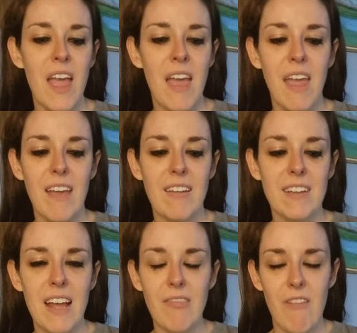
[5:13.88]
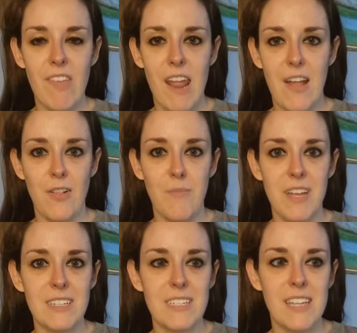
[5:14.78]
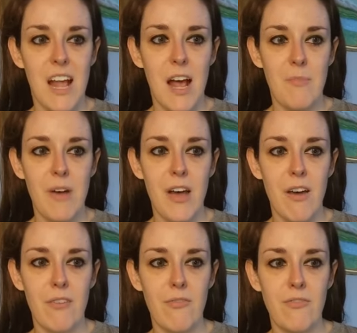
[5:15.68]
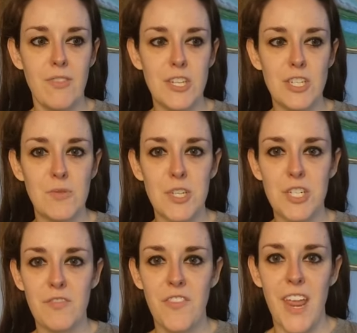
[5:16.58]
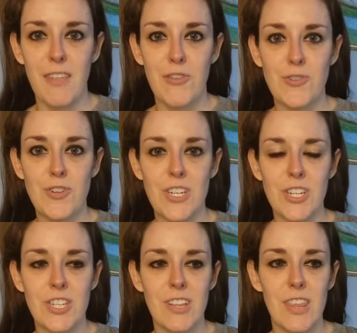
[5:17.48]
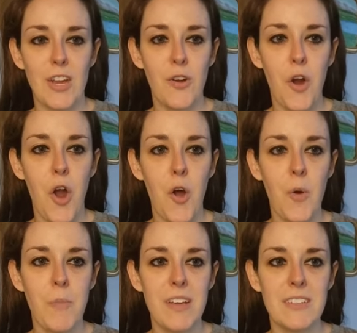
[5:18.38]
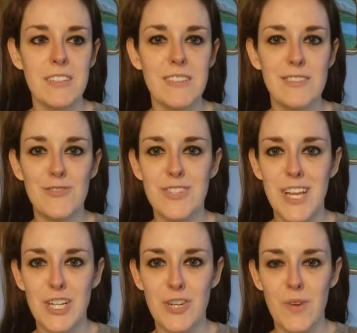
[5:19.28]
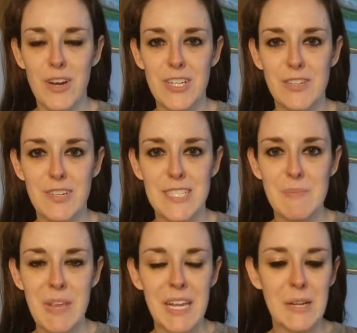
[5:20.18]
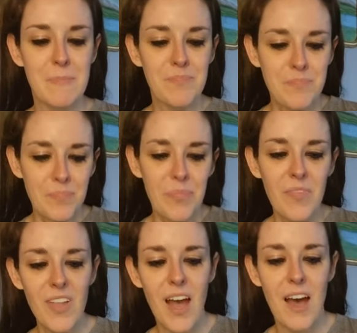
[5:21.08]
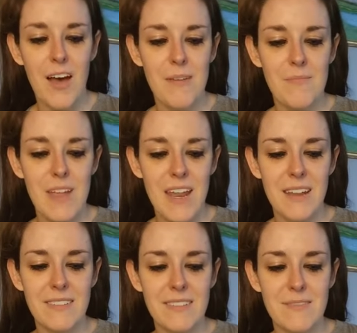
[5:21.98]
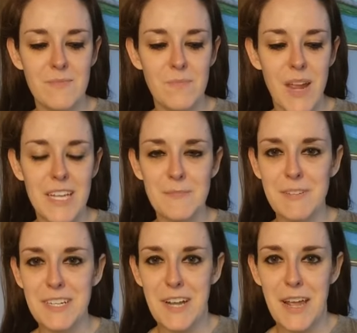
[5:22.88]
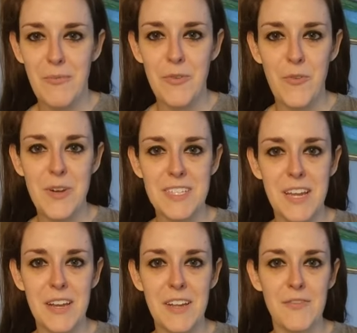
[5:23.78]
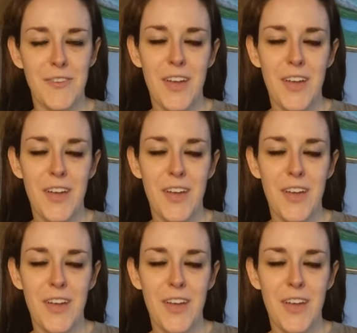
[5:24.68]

And I love that element of the Jewish faith tradition that your home is your sanctuary, so to speak. And my husband and I, we've always kind of